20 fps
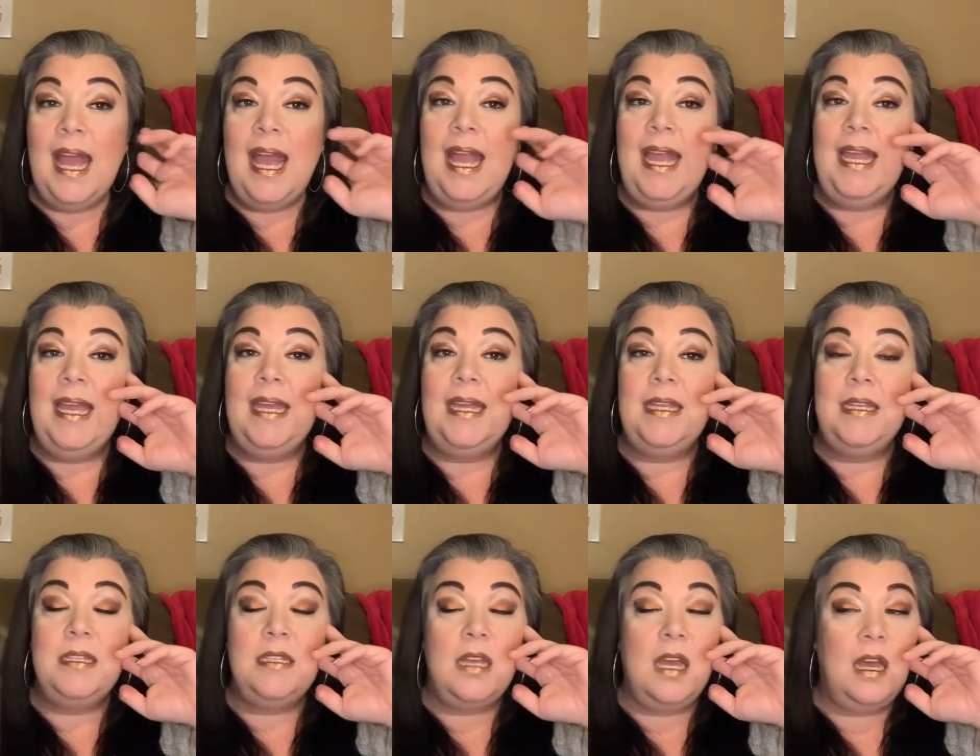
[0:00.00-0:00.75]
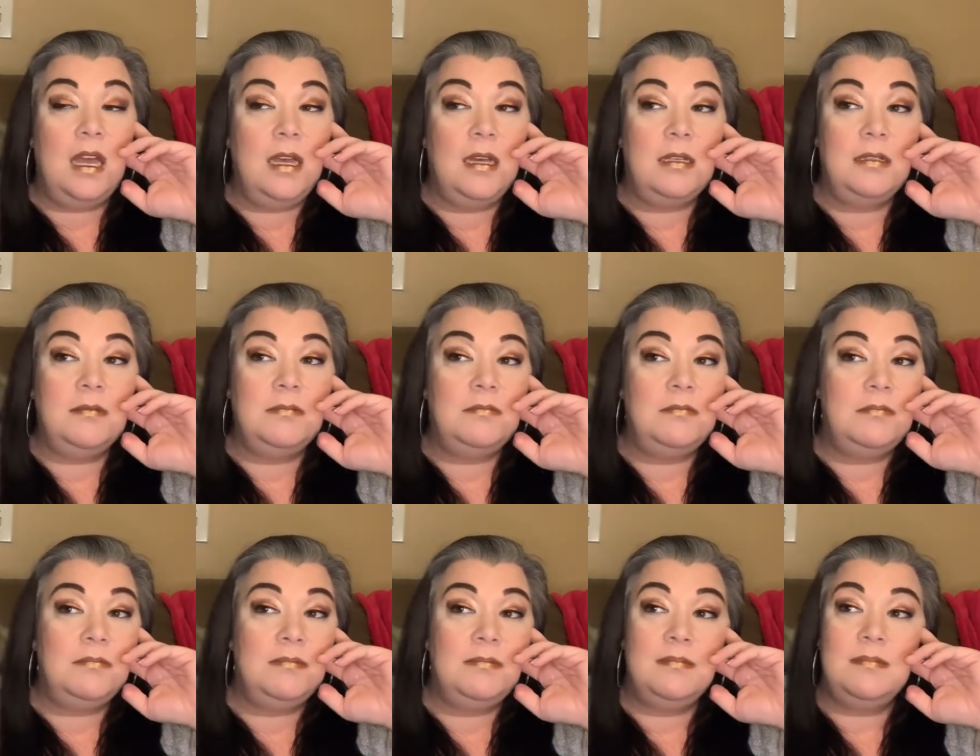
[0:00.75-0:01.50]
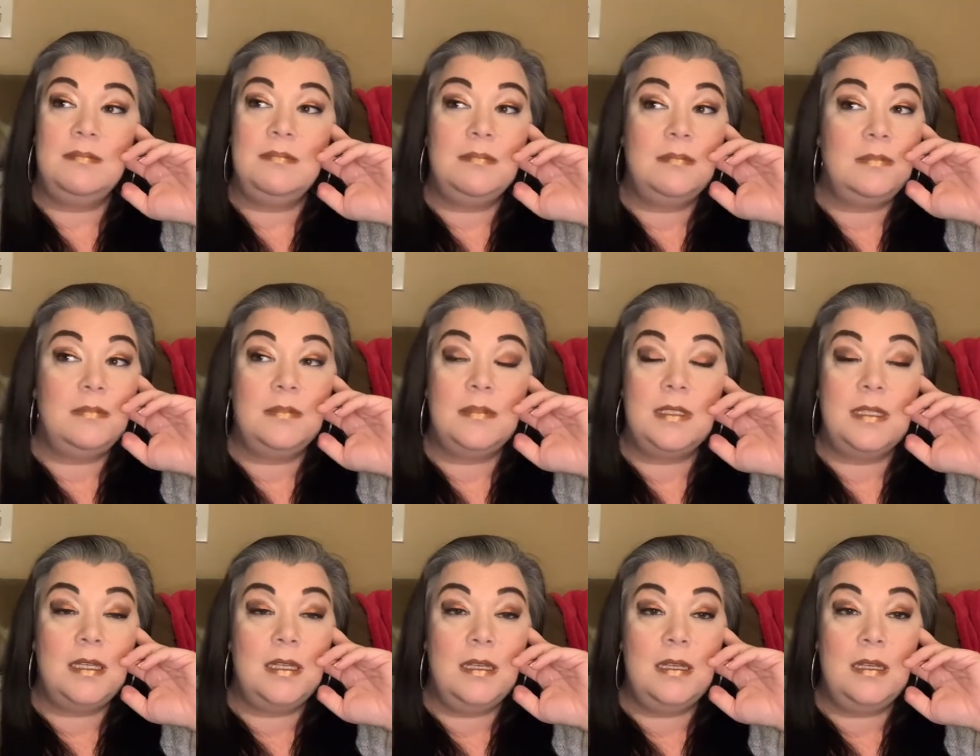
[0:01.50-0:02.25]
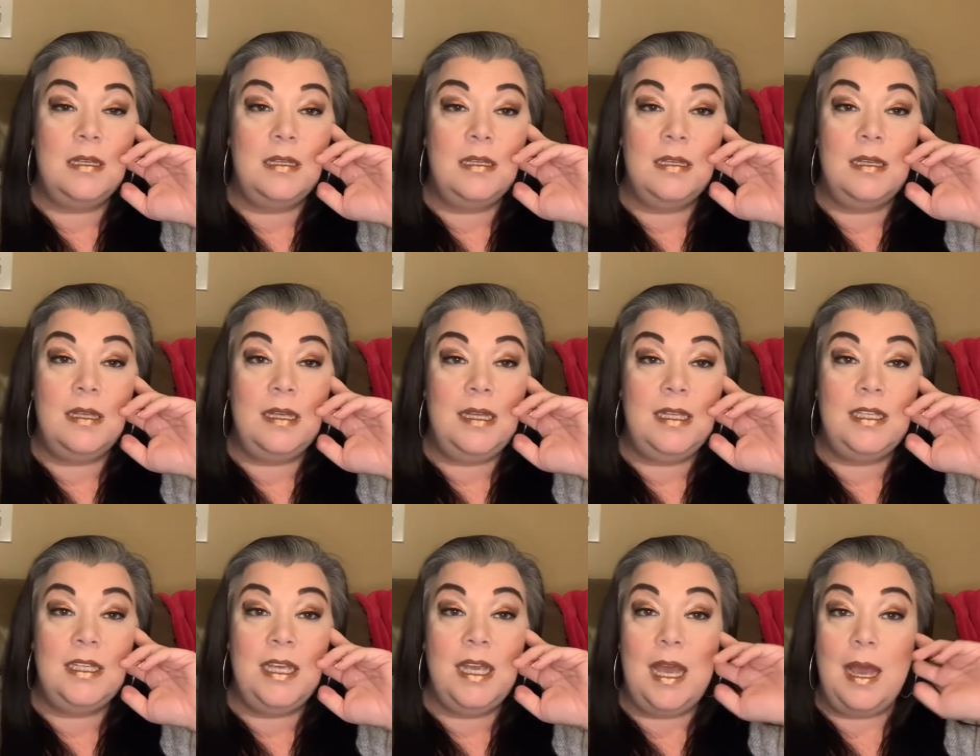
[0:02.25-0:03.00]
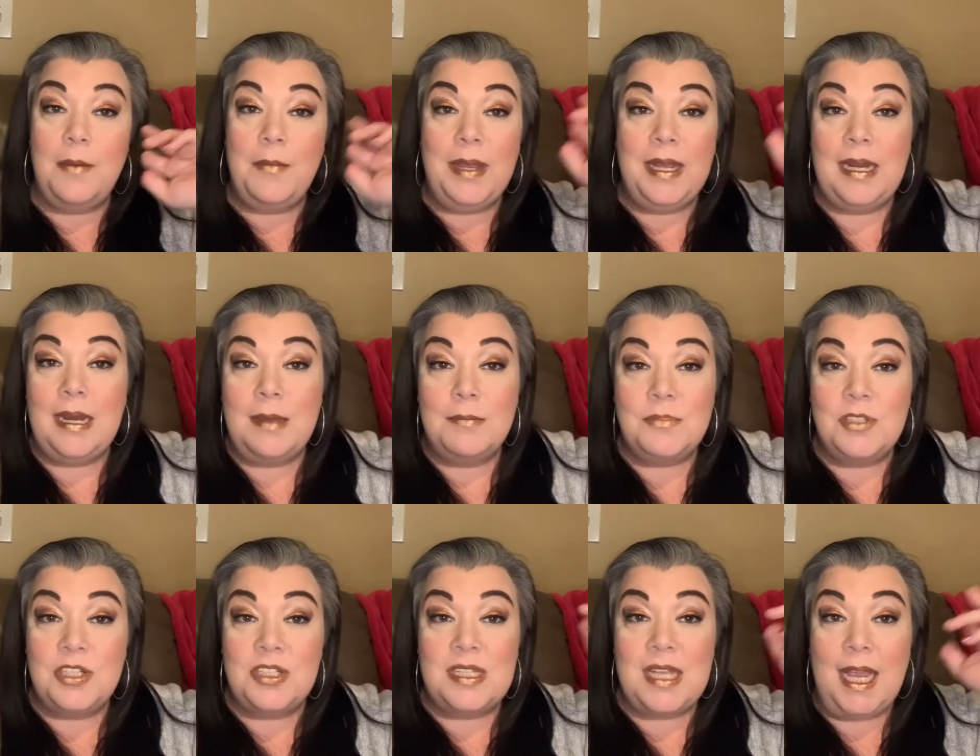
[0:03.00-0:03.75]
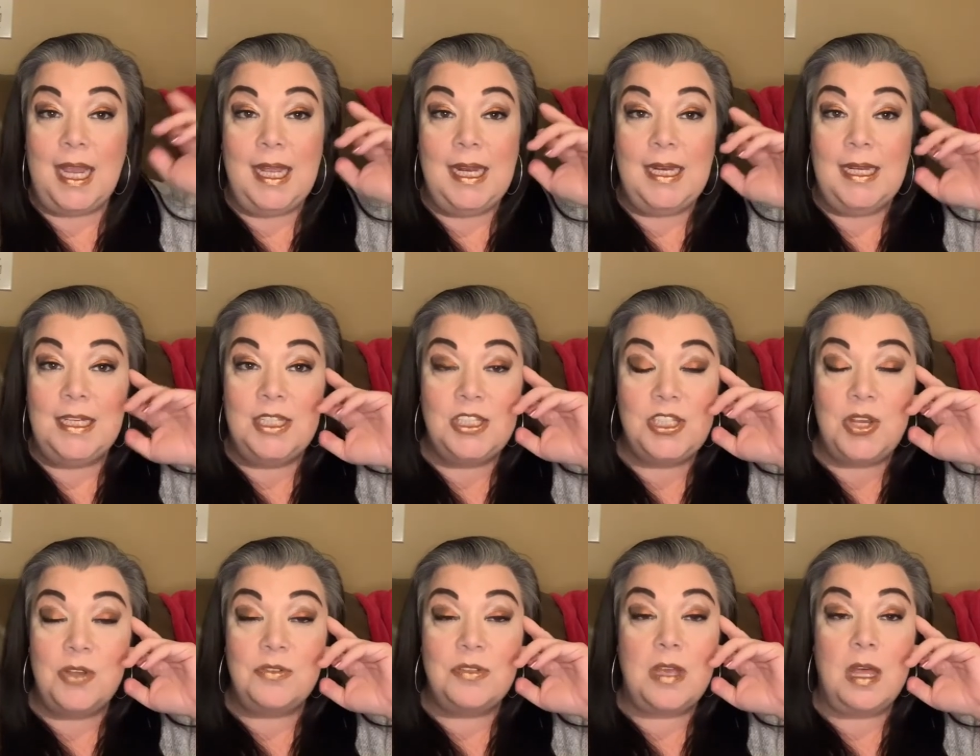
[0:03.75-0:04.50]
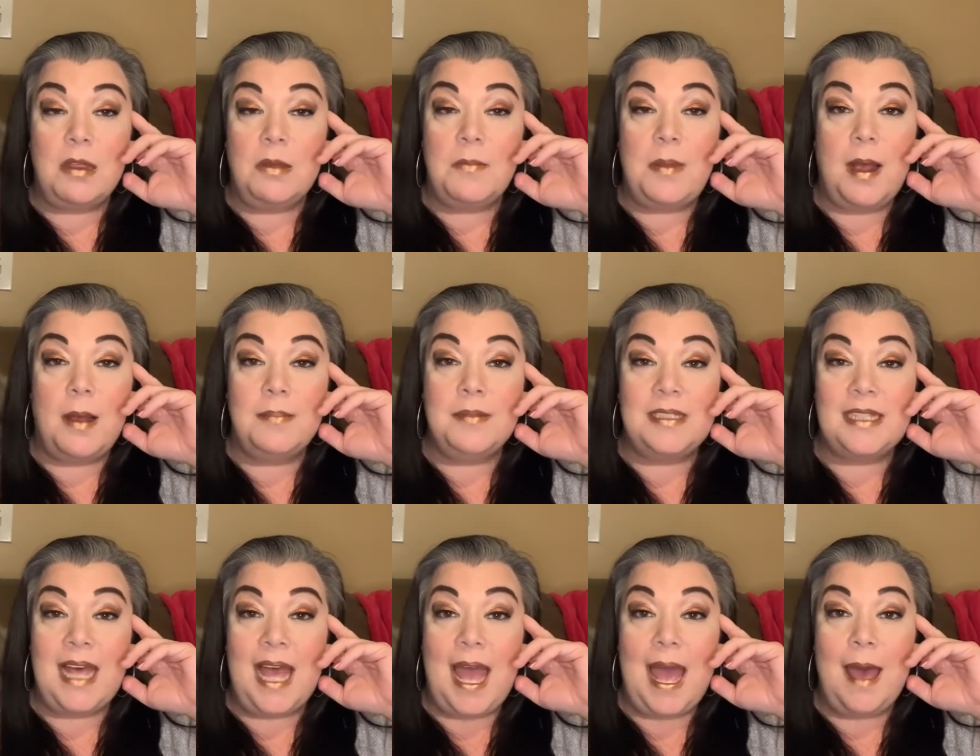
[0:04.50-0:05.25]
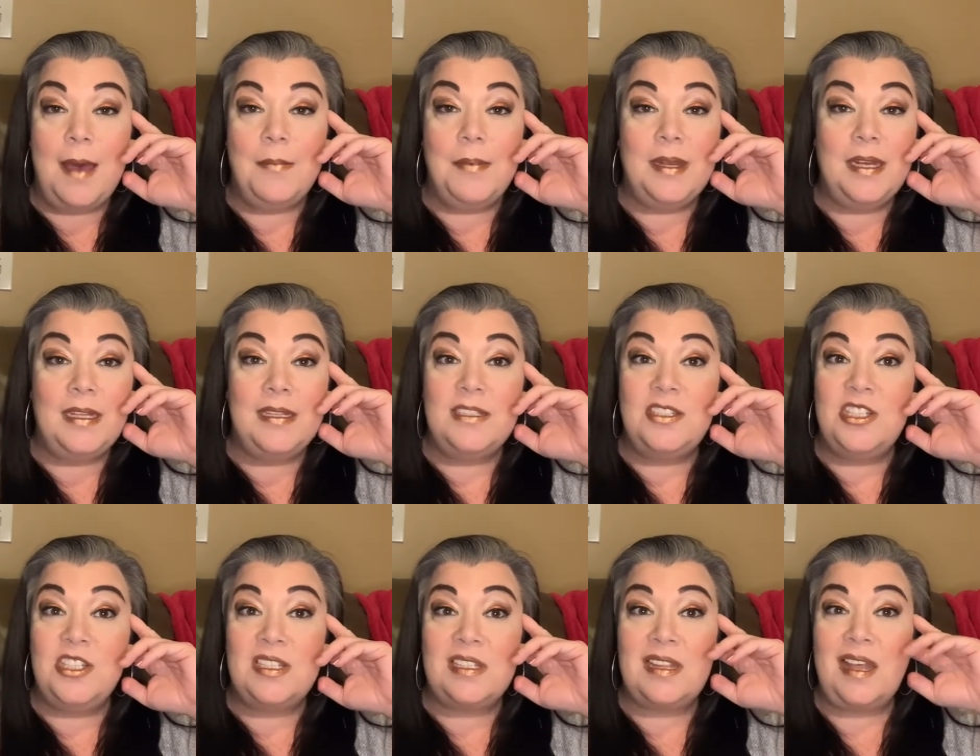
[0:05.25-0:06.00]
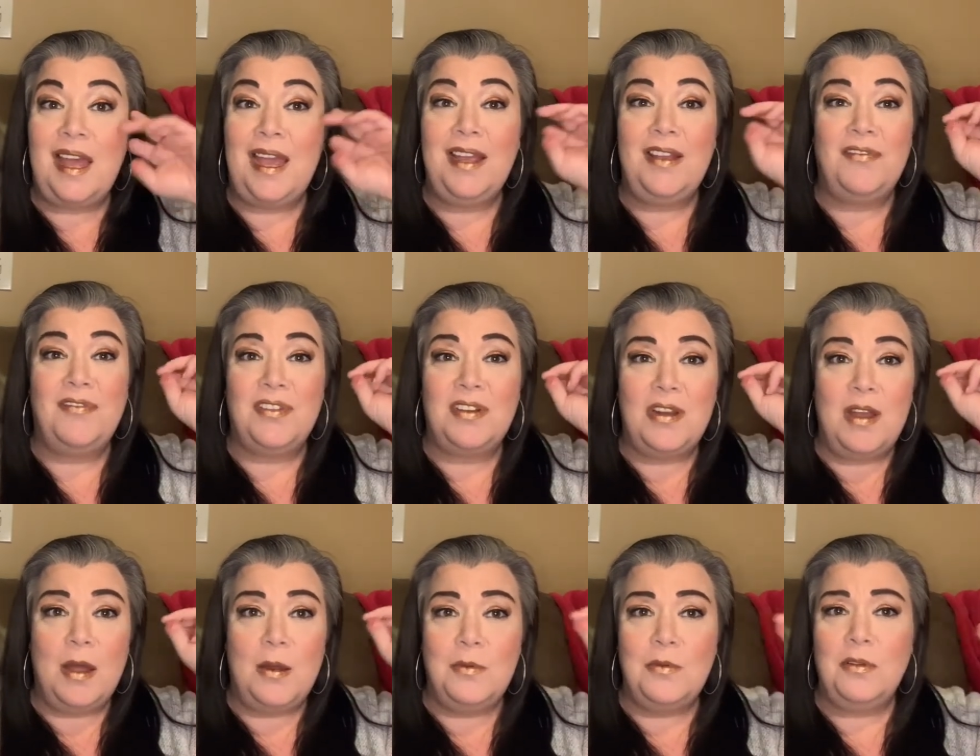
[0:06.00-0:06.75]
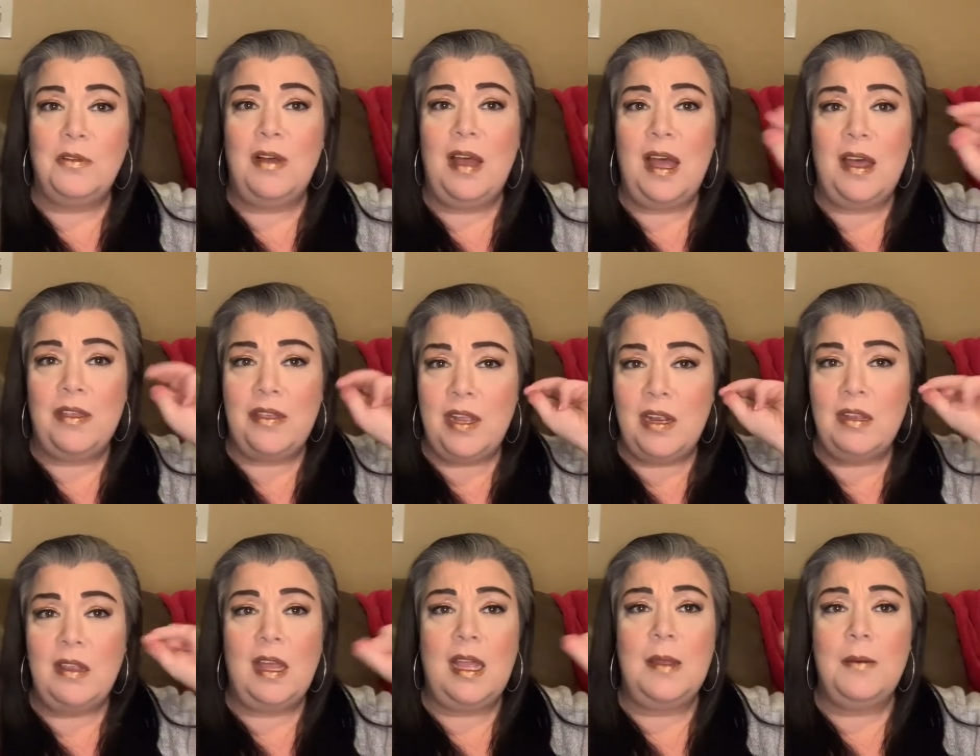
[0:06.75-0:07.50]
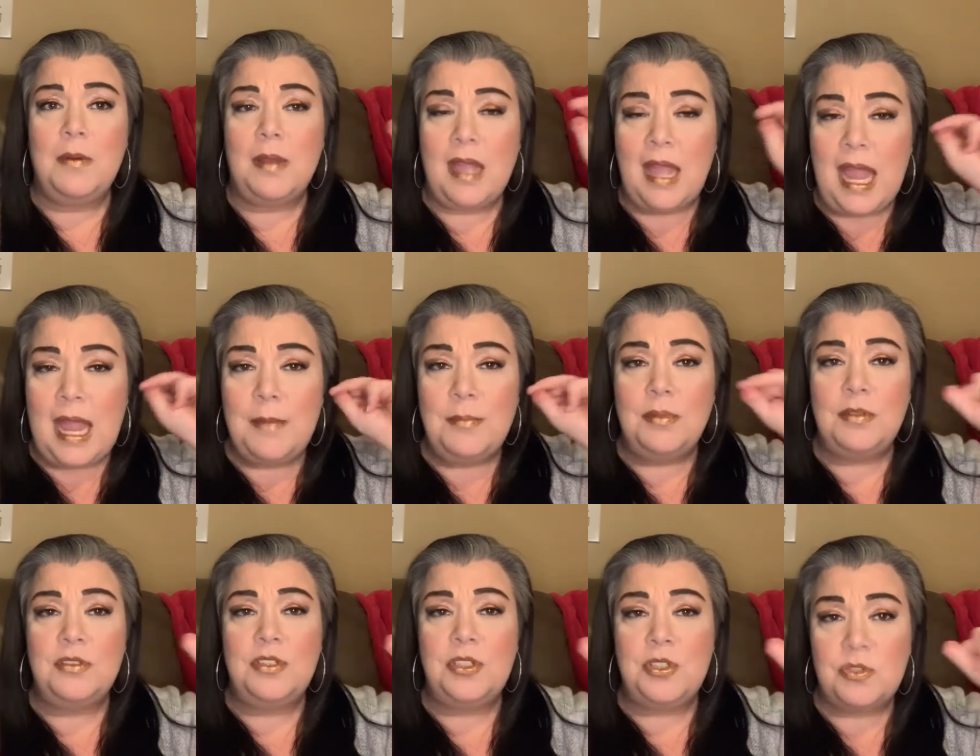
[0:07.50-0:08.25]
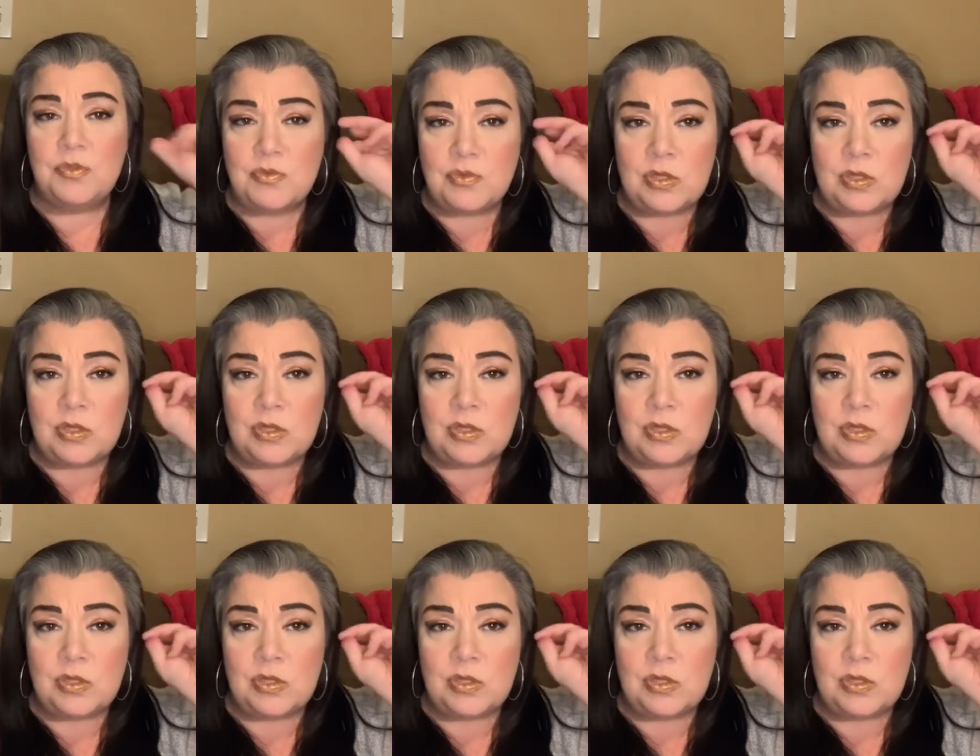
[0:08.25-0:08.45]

And, um, it, I mean, I'm just saying it shows ColourPop's lab and it's just like phenomenal how they are like, able to